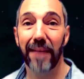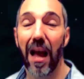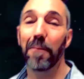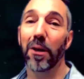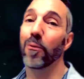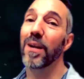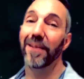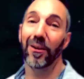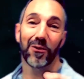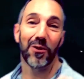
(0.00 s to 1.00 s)
I'm going to read
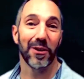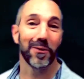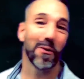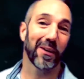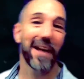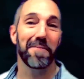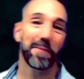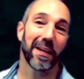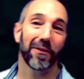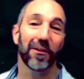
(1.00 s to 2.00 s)
this to you, okay?
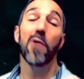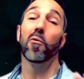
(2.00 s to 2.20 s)
Because